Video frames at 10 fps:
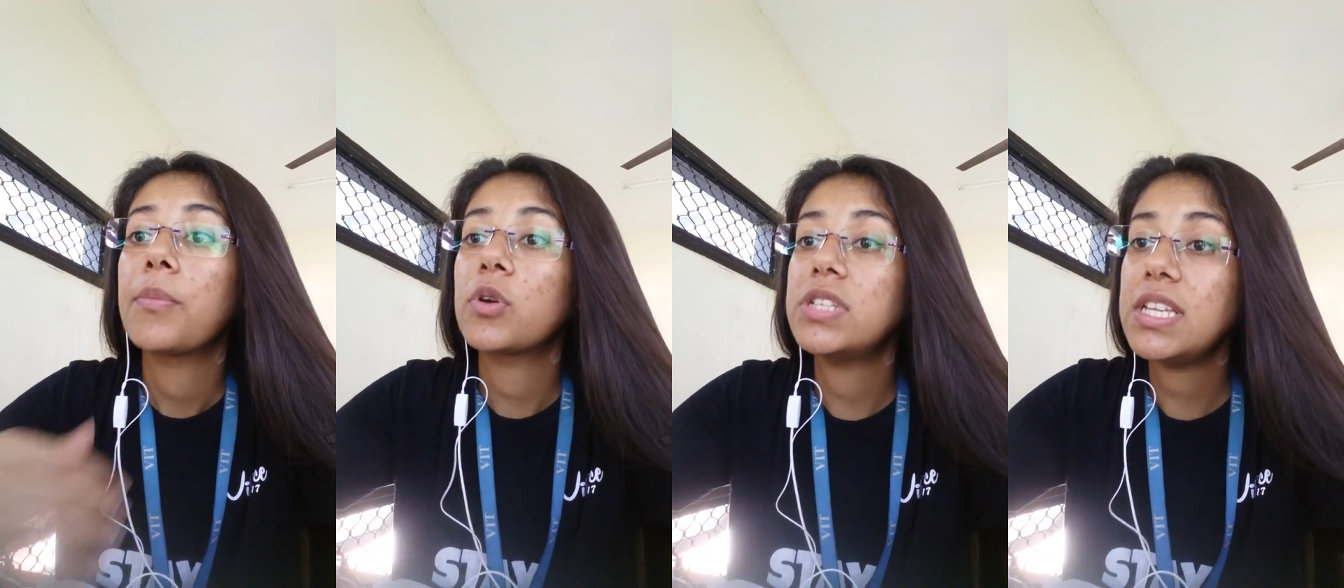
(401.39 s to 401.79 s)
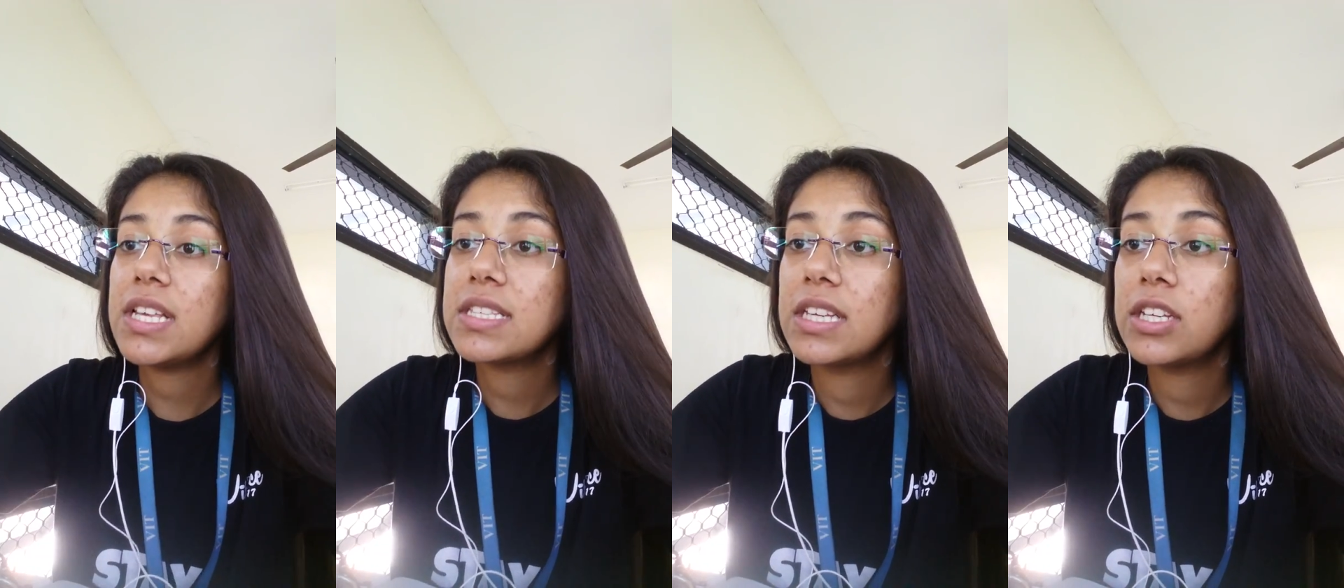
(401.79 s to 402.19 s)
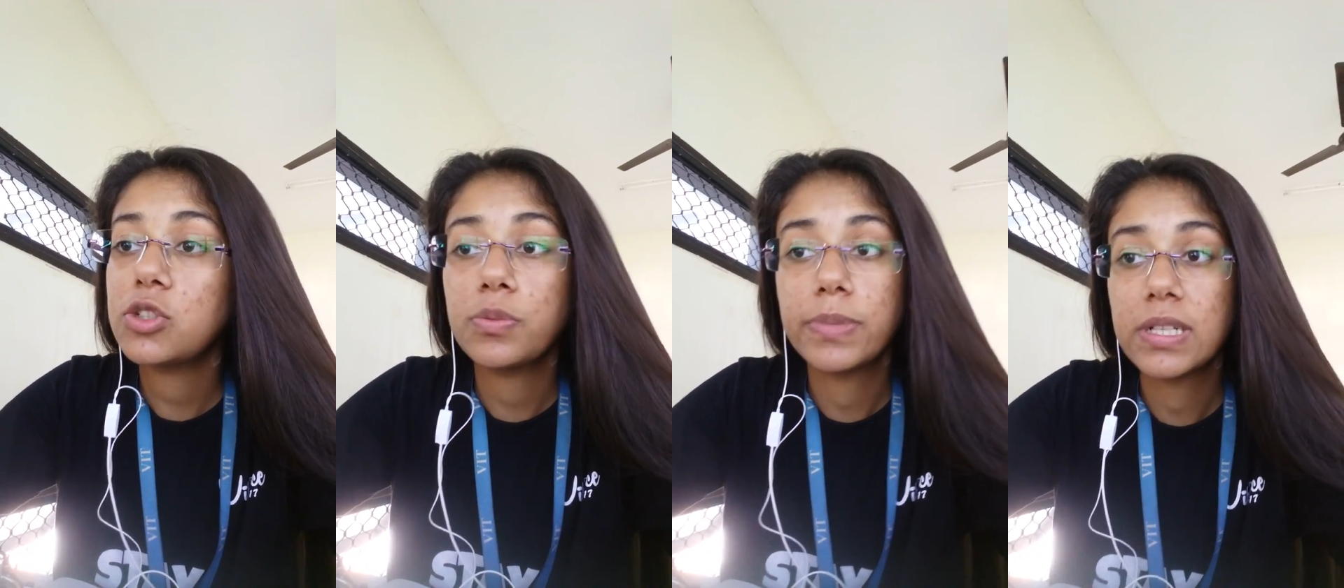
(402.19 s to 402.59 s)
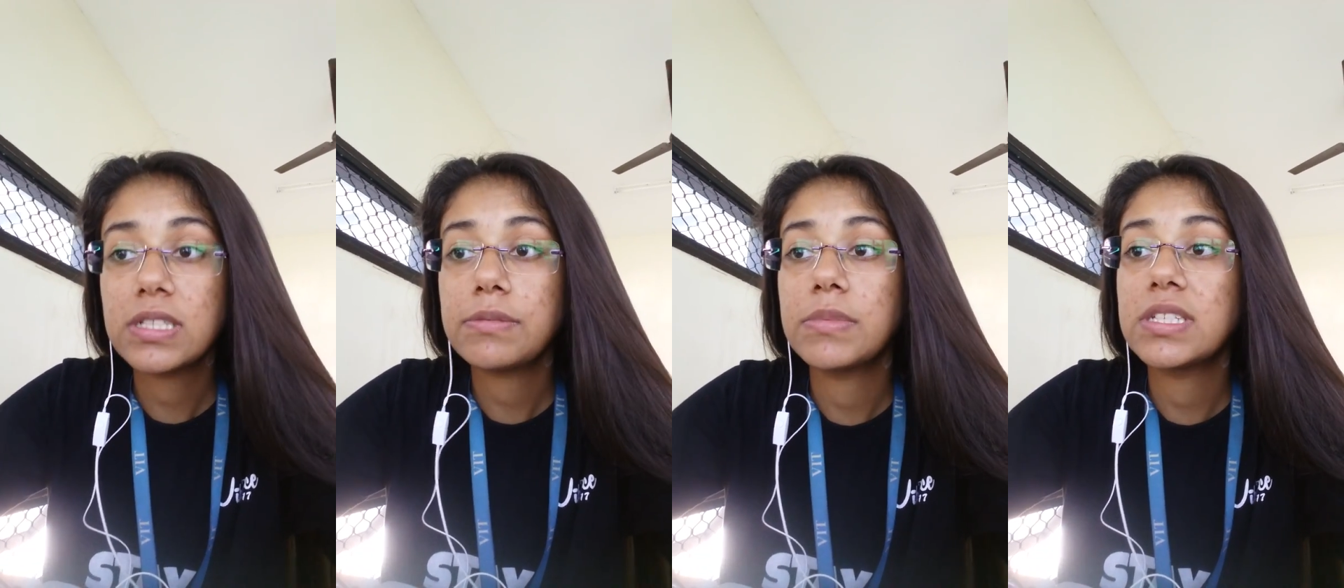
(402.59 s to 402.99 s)
Protein is needed to
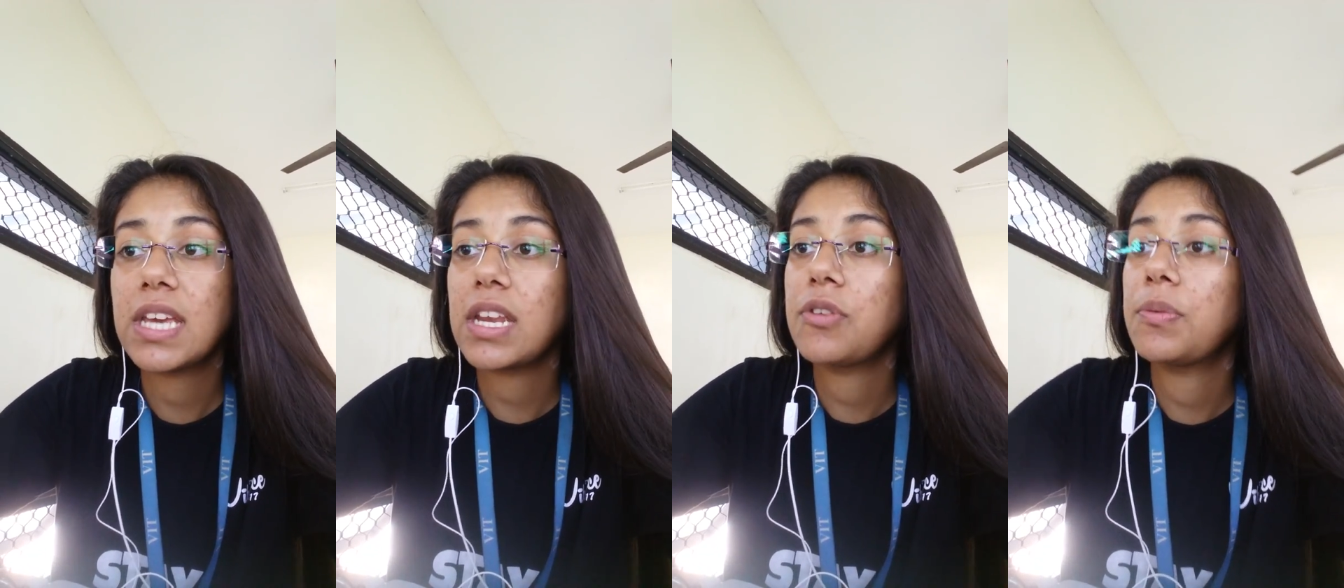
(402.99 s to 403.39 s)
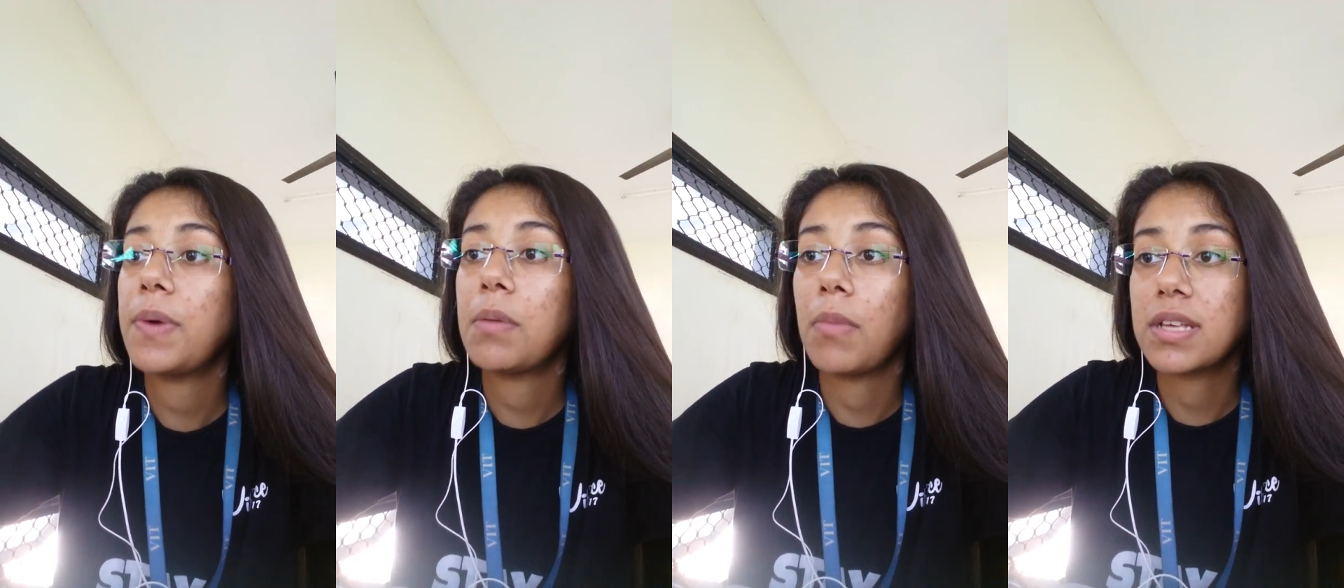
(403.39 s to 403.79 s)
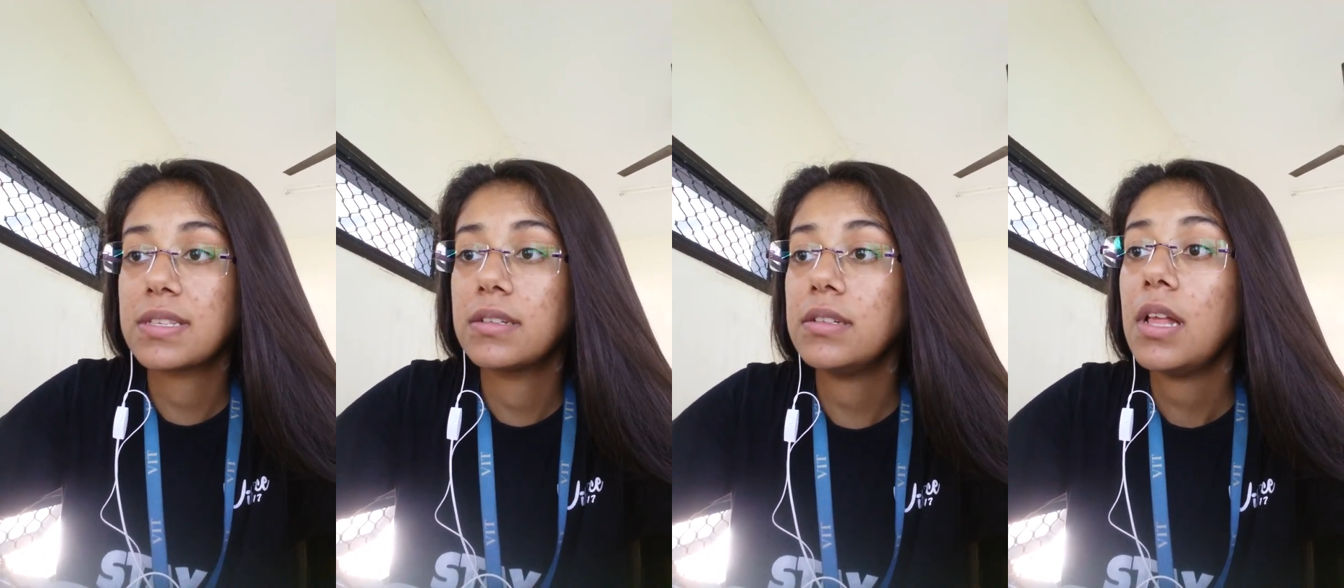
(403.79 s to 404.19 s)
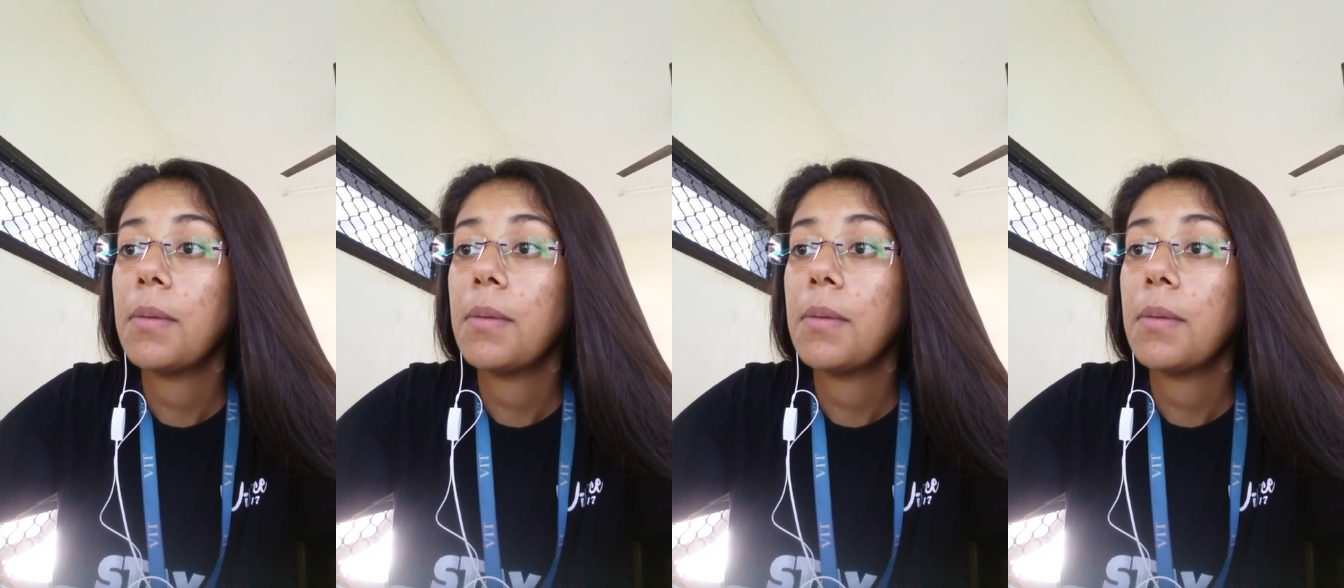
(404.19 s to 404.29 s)
build, maintain and repair muscle,